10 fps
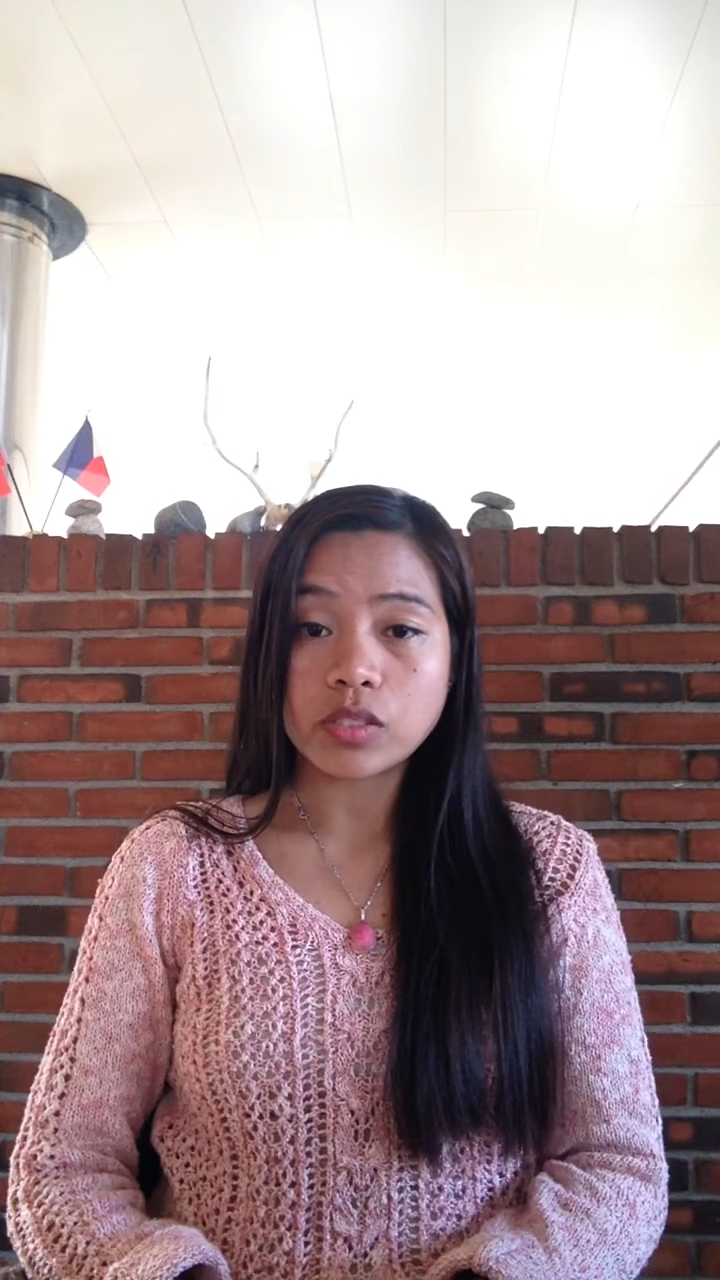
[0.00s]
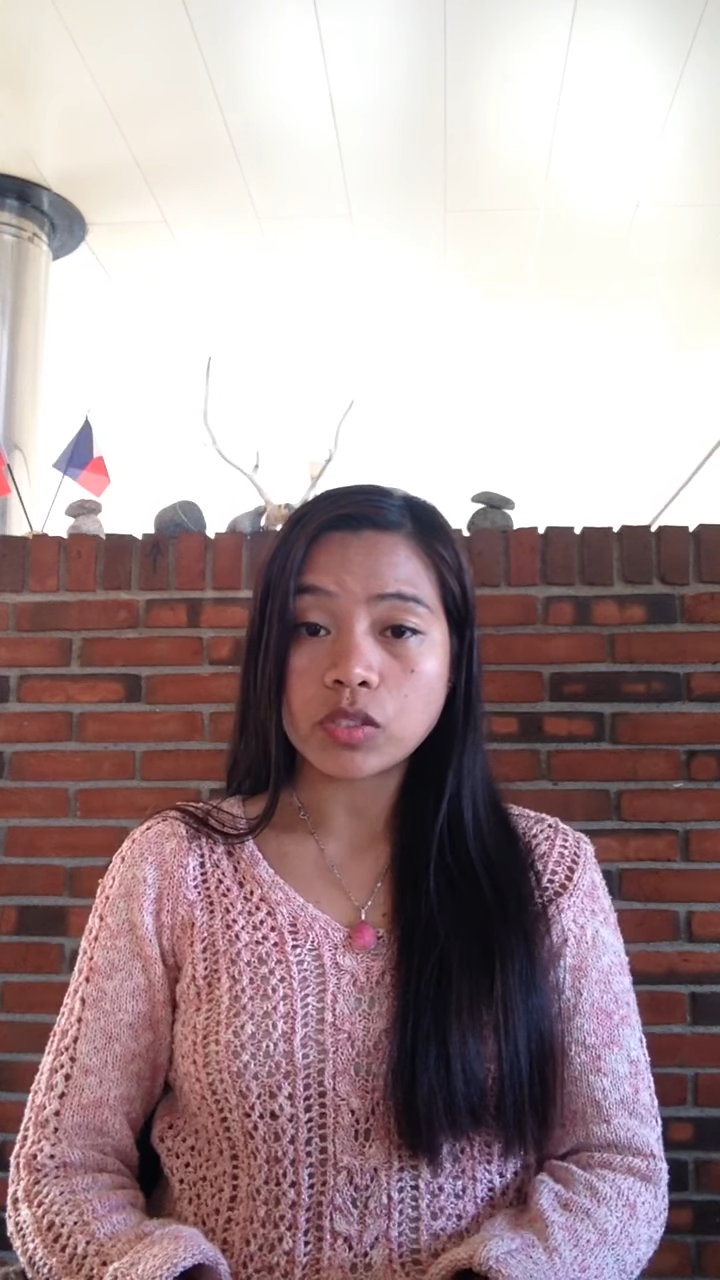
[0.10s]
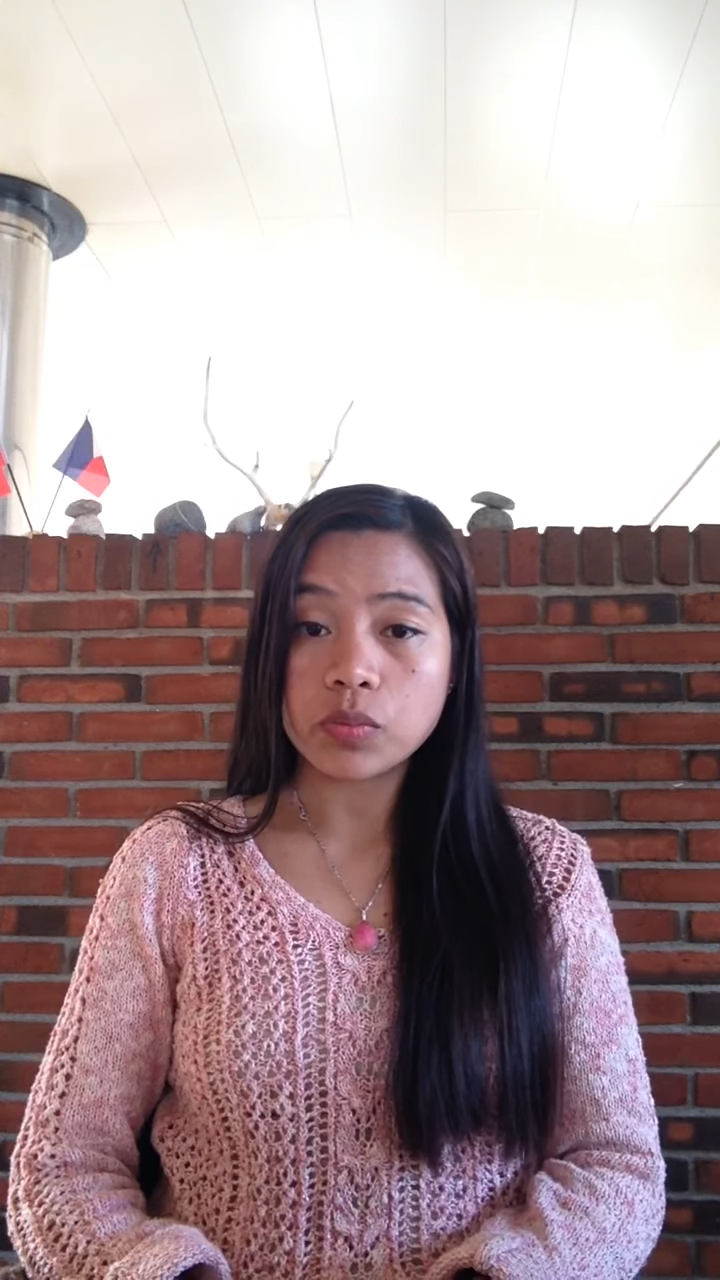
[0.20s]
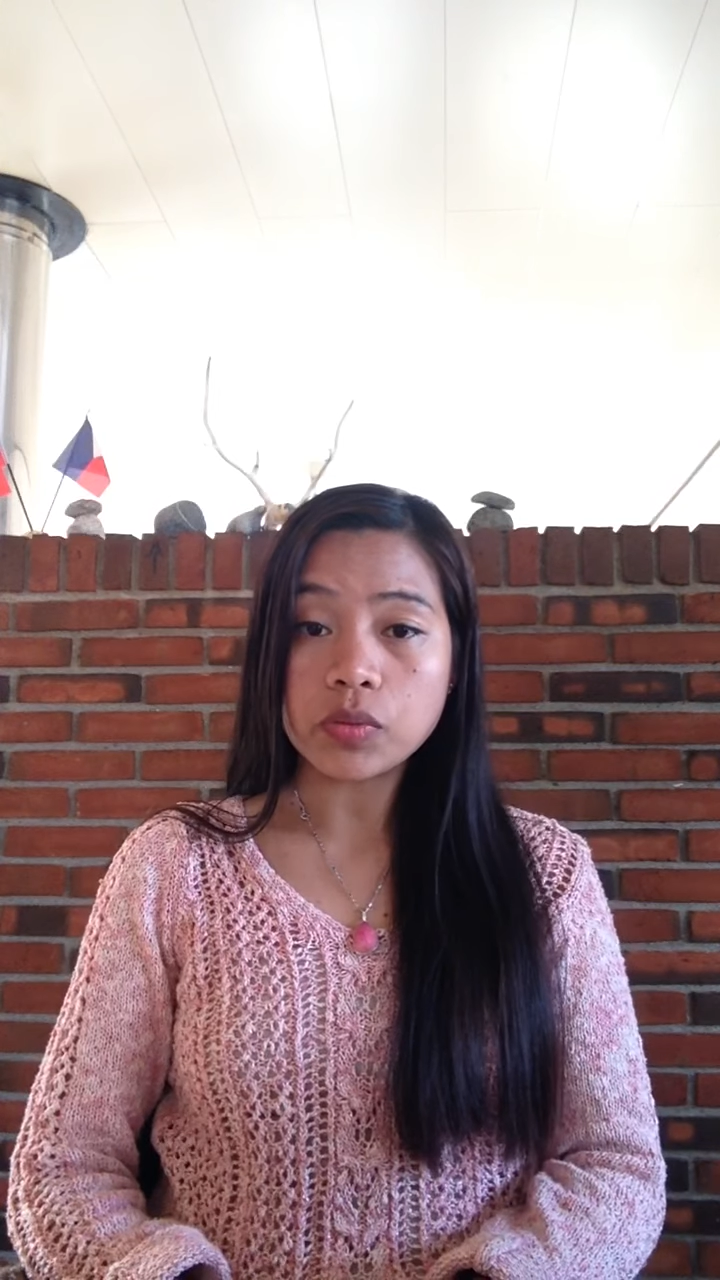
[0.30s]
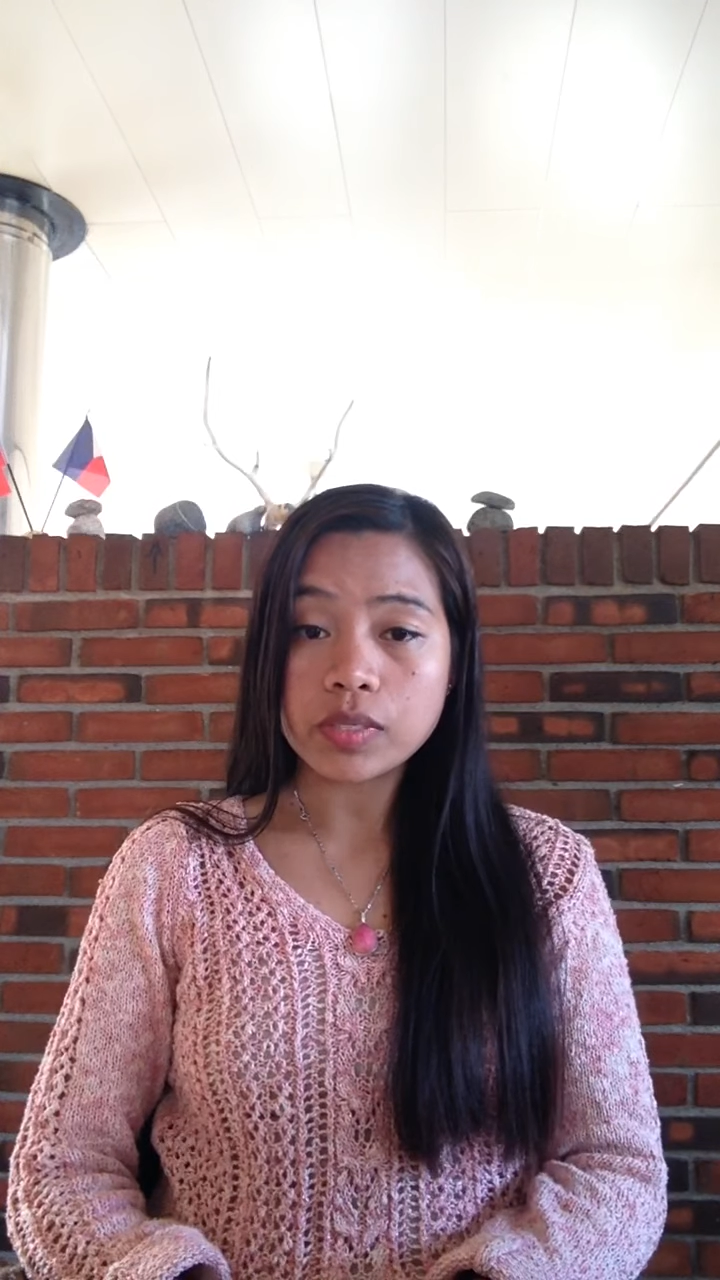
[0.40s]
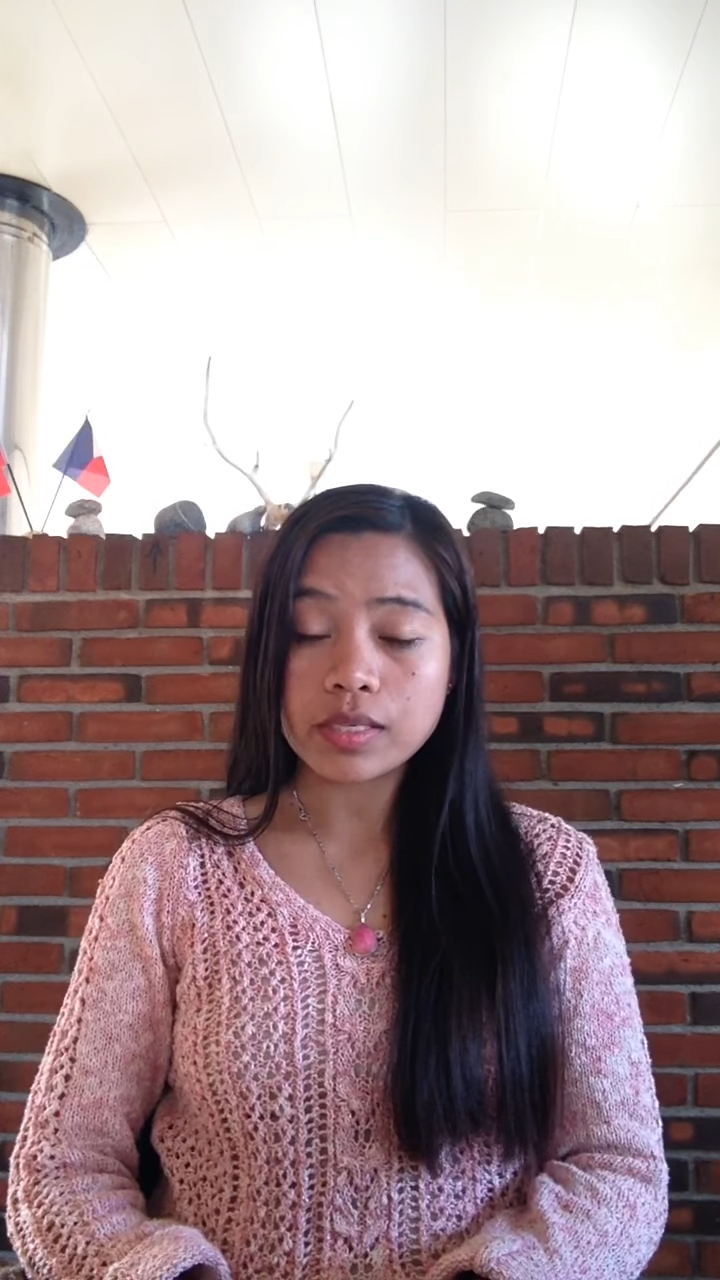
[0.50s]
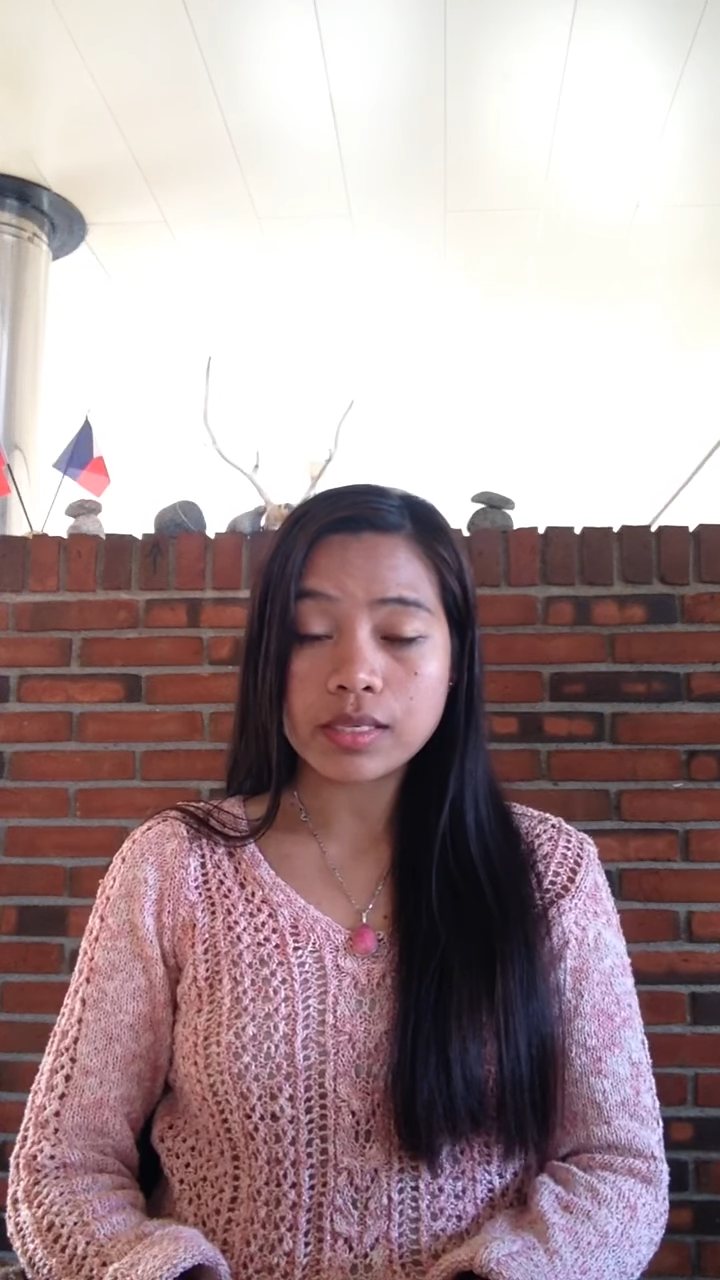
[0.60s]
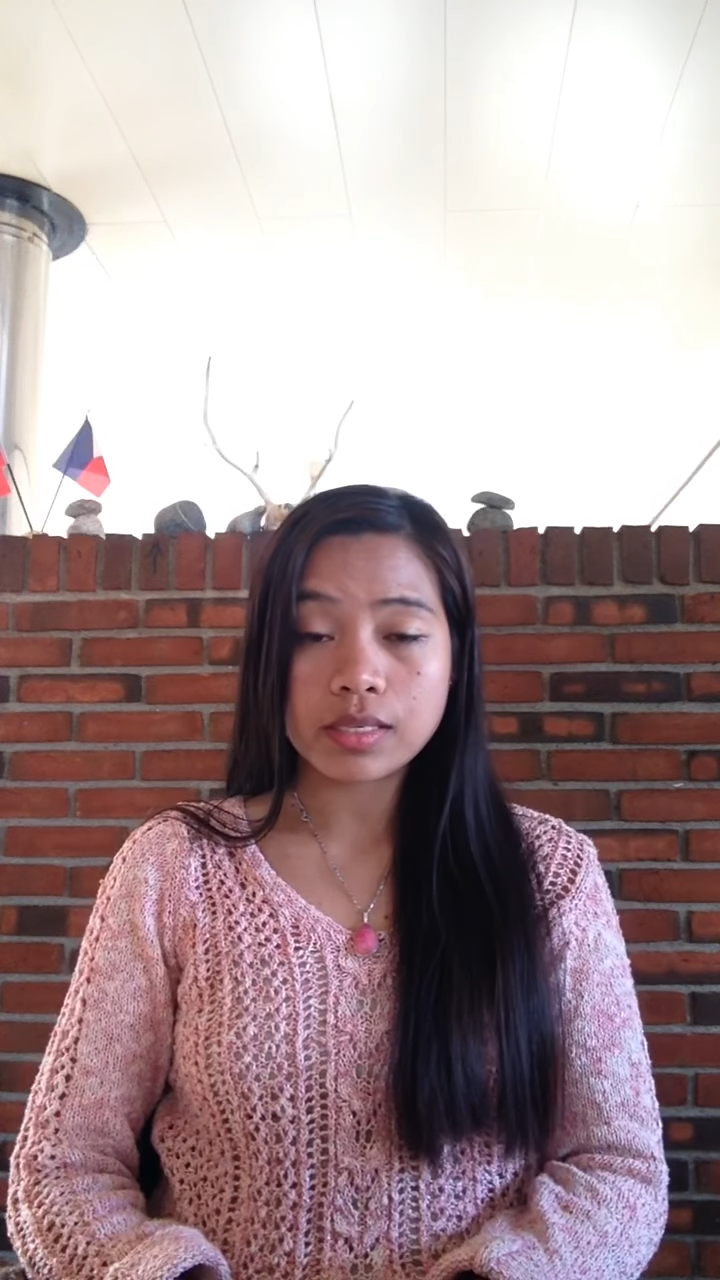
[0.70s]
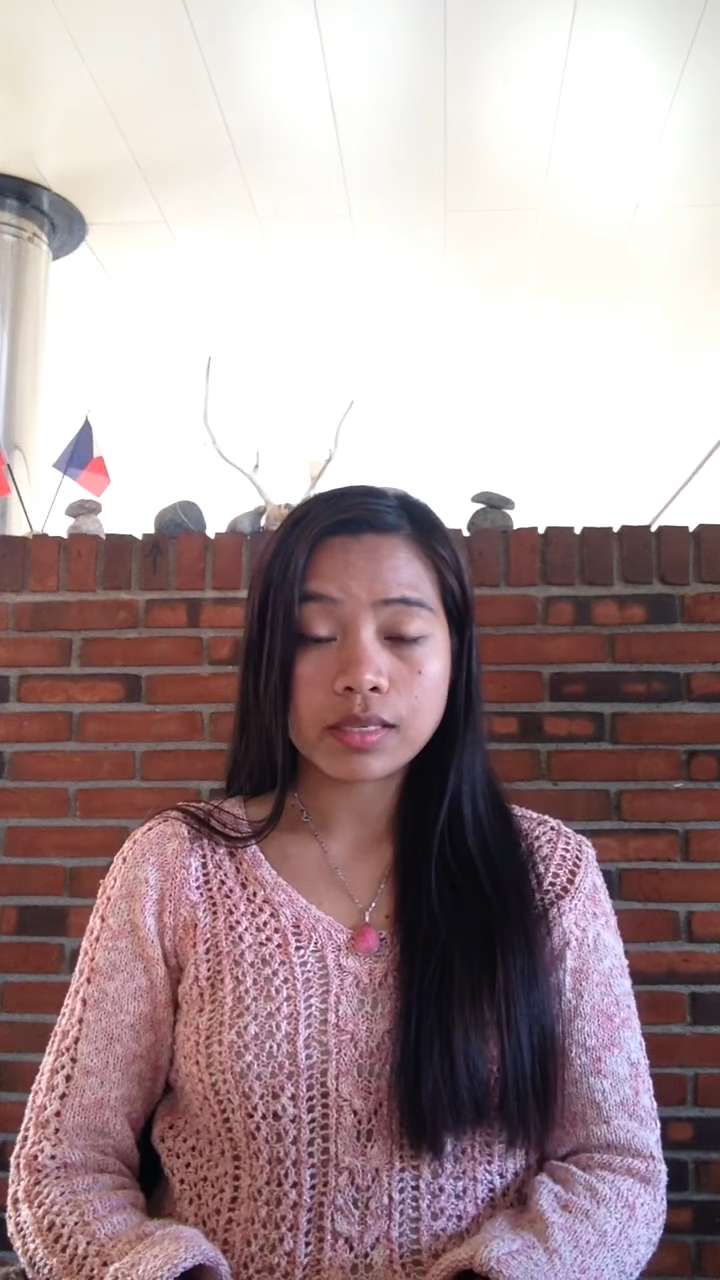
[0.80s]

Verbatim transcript: smoke.